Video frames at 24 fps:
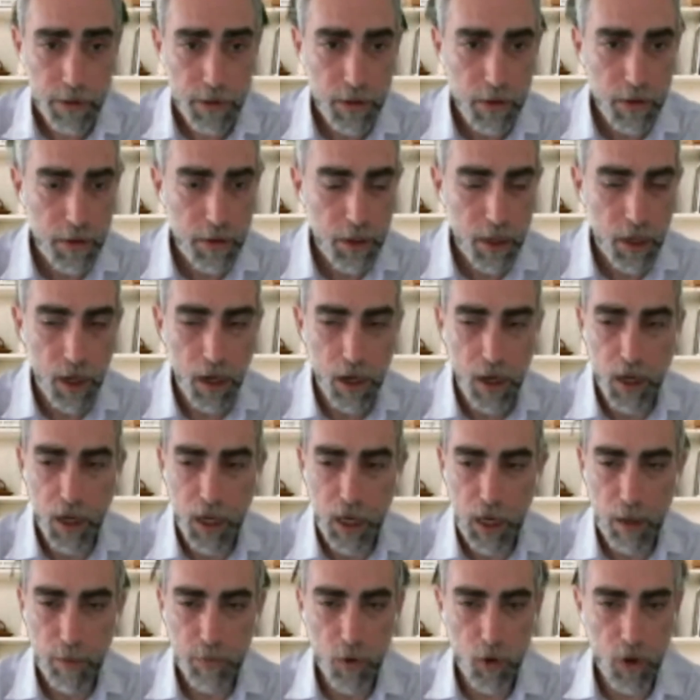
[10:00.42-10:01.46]
The
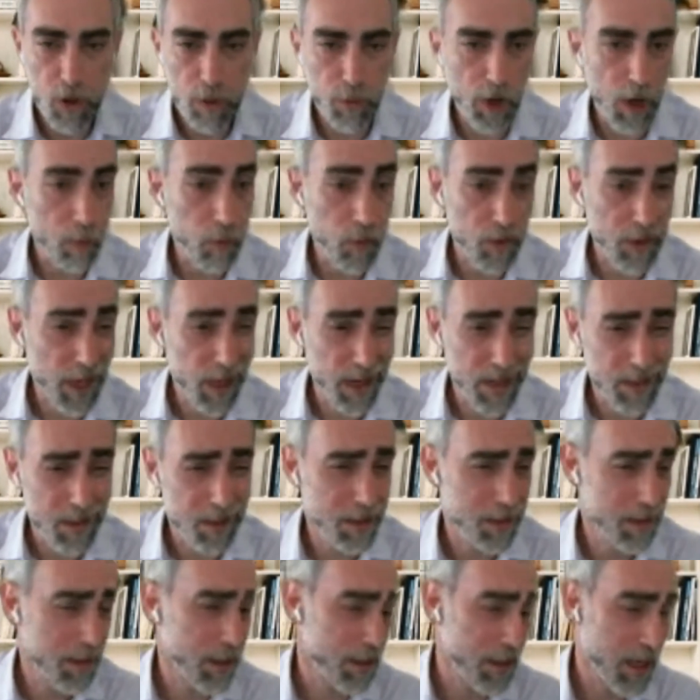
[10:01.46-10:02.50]
only problem with that is it
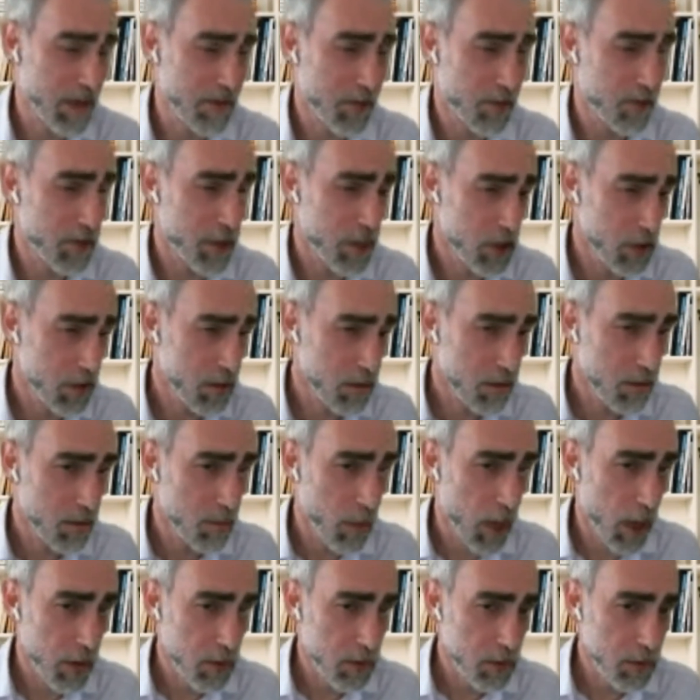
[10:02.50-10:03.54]
doesn't have a vision
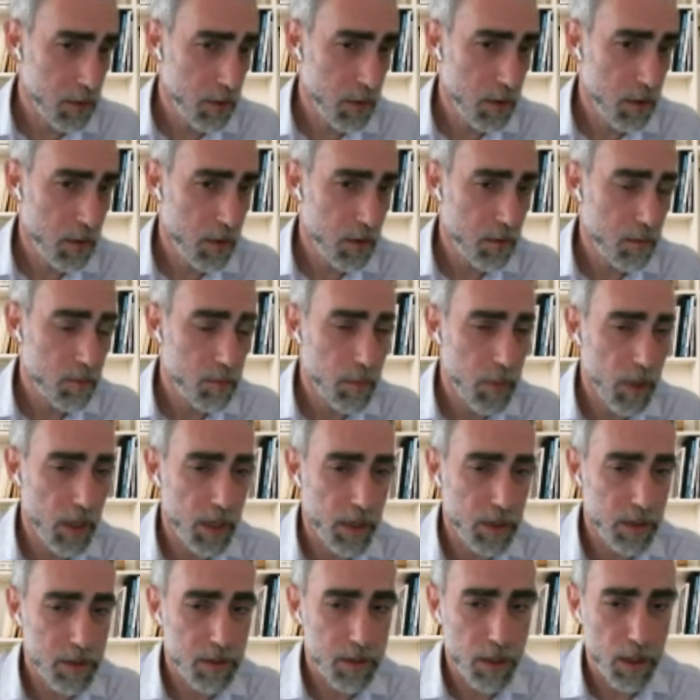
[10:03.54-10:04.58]
model, but
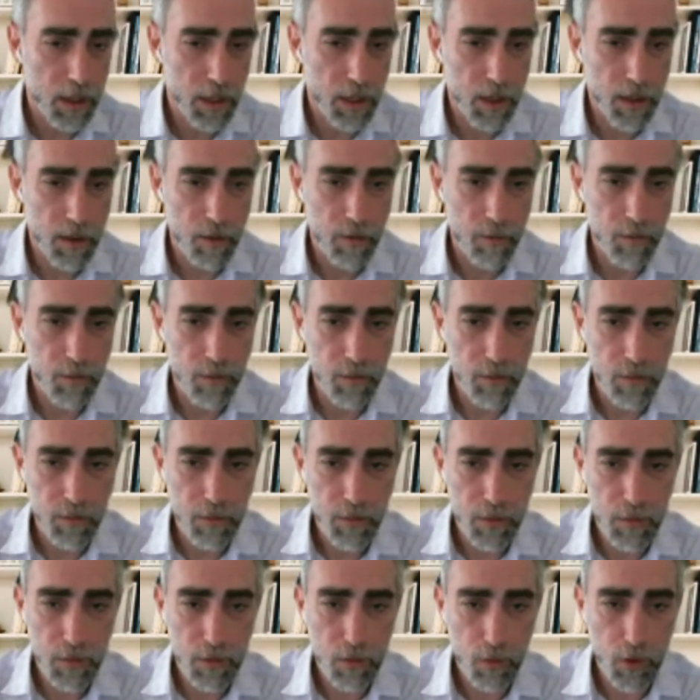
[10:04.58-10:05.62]

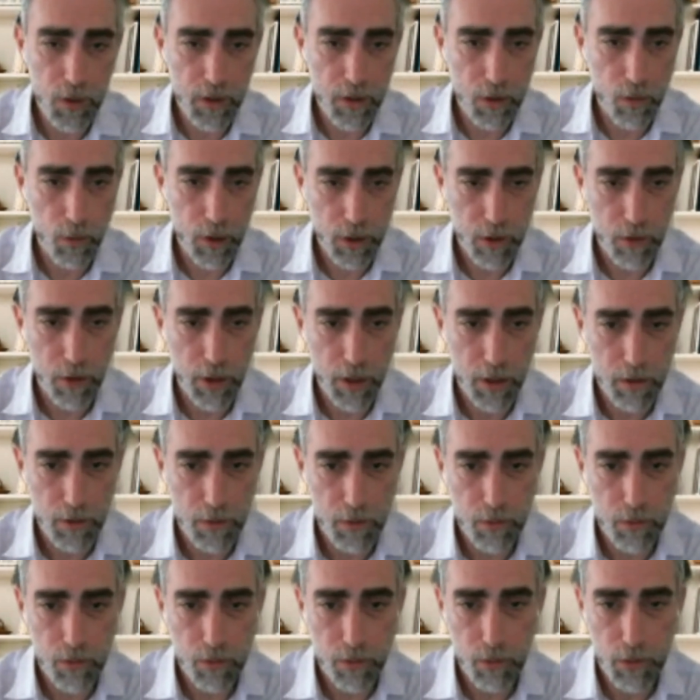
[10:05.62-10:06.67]
with a workaround,
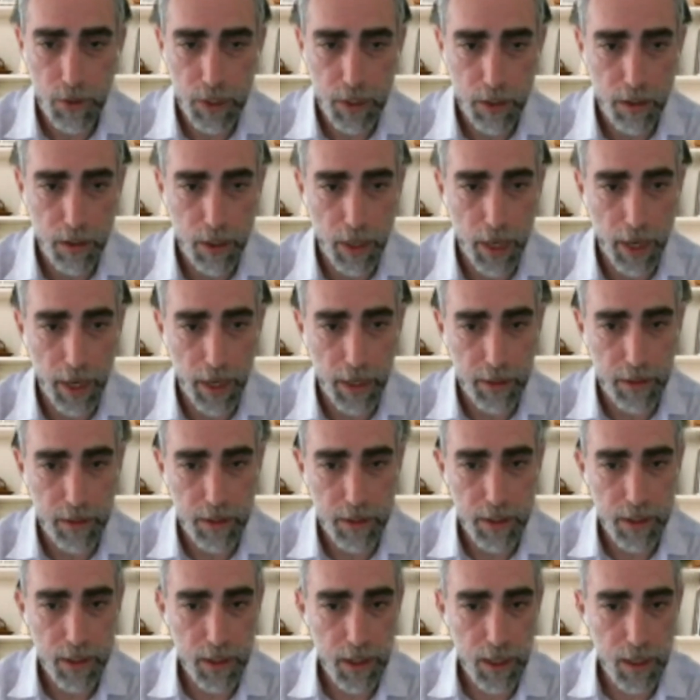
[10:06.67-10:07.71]
we can add
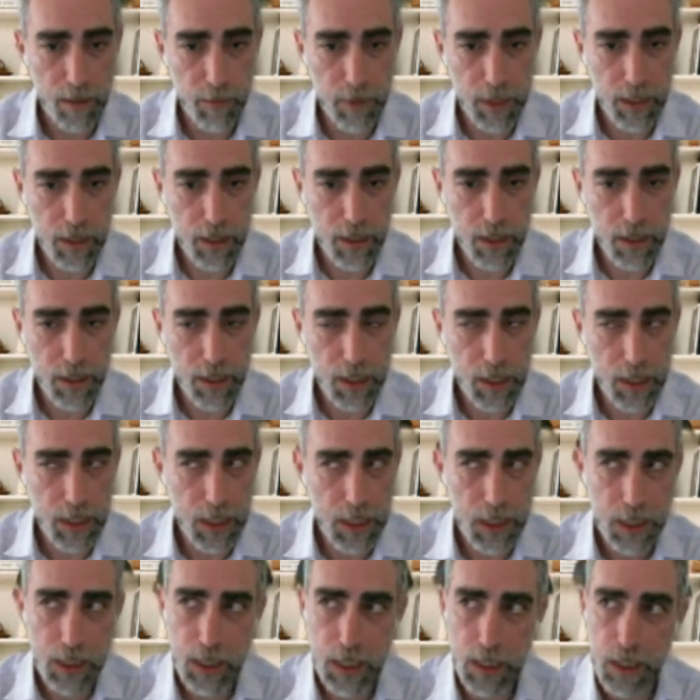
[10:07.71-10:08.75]
Kimi
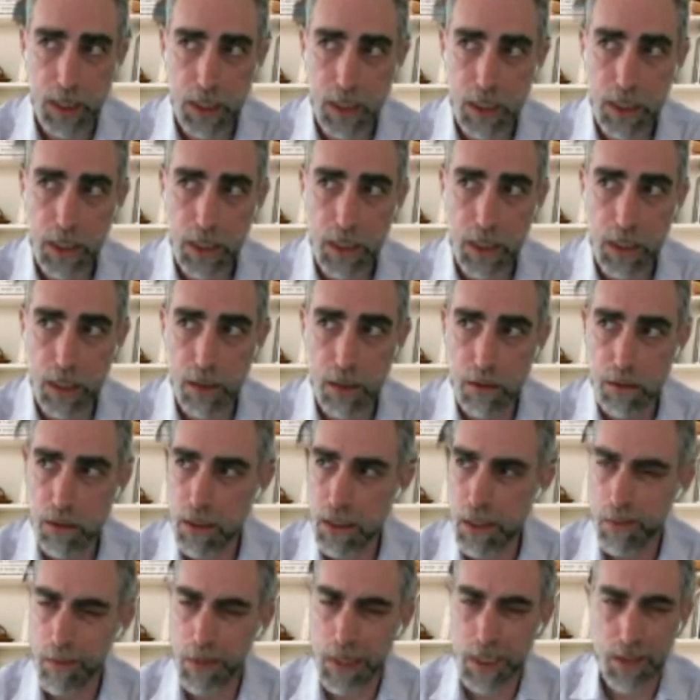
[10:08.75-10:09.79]

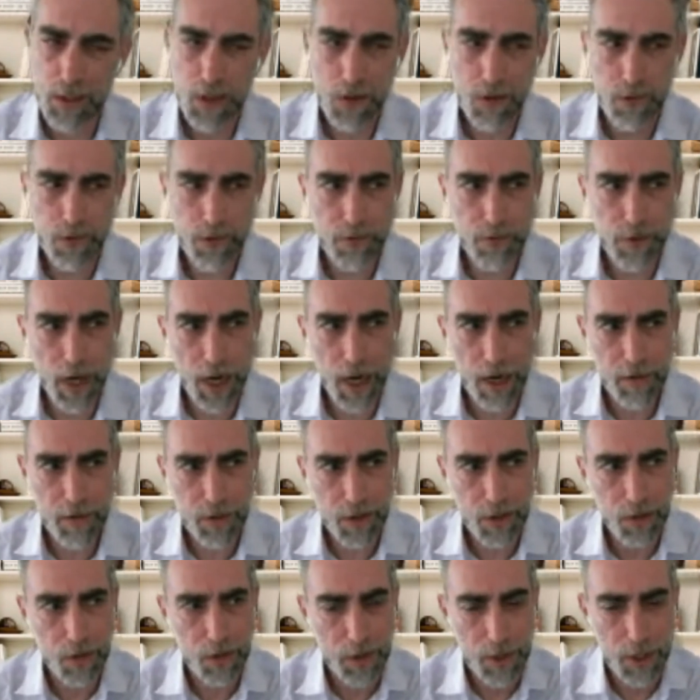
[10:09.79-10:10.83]
2.5 or
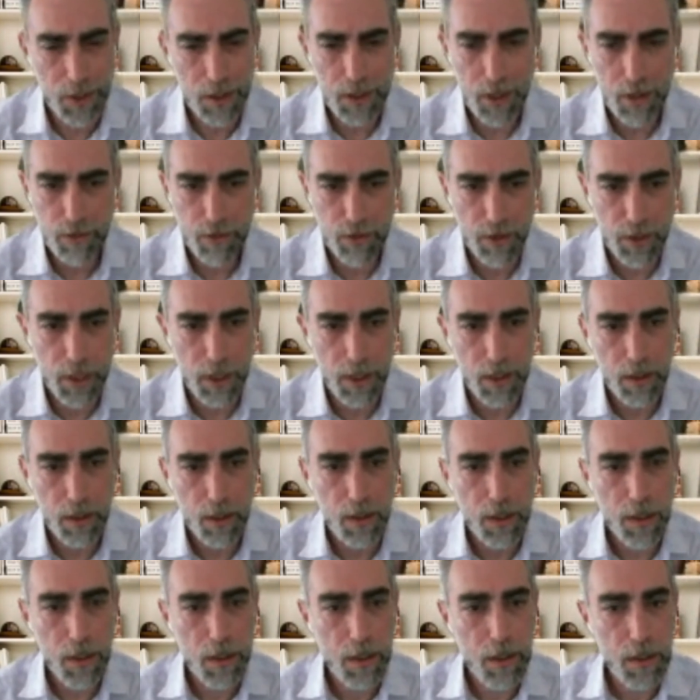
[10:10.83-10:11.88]
2.6, I forget,
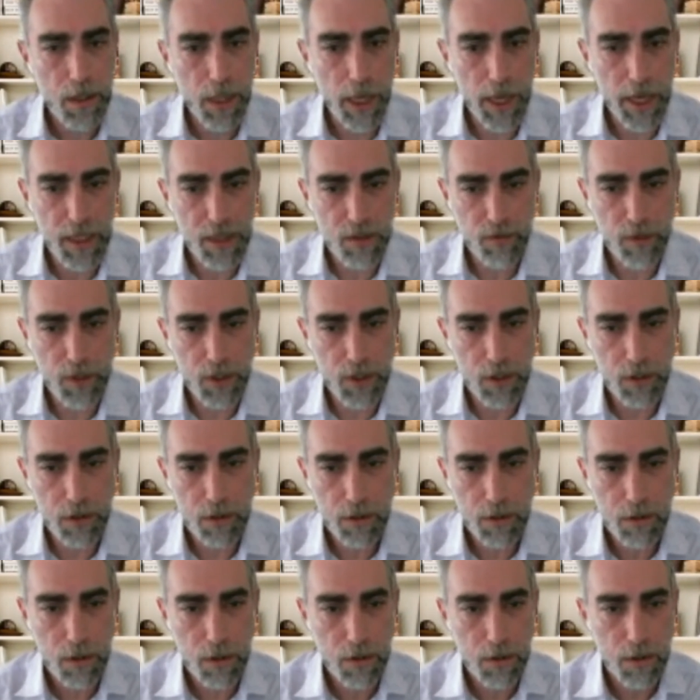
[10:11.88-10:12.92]
that has vision.
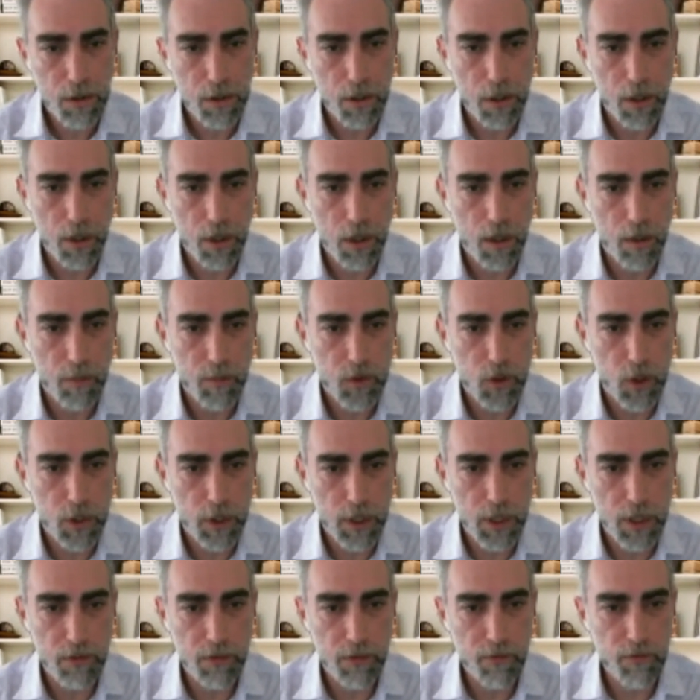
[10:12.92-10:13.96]
So I can
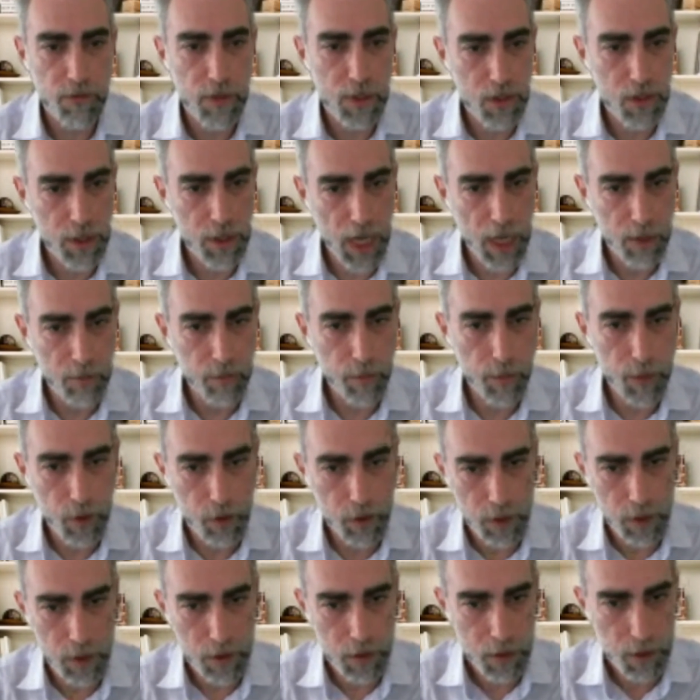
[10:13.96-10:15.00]
give vision
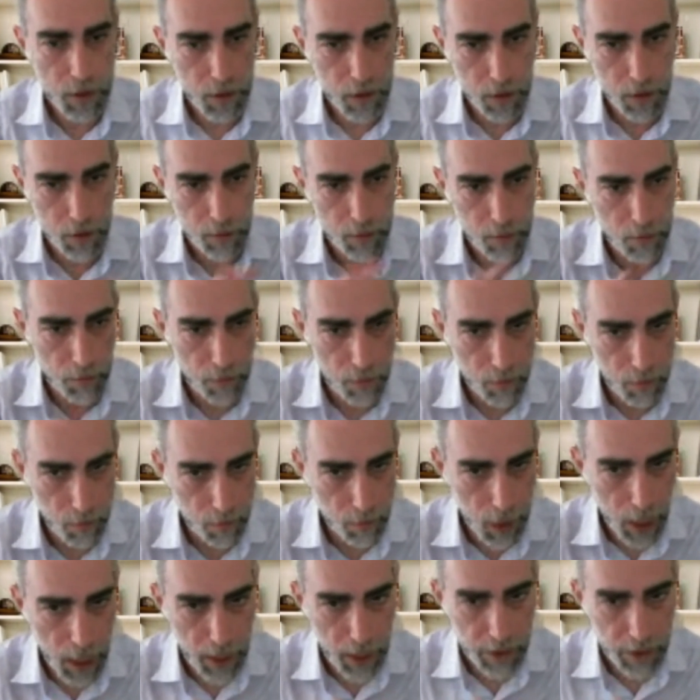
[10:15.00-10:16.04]
capabilities to the bot.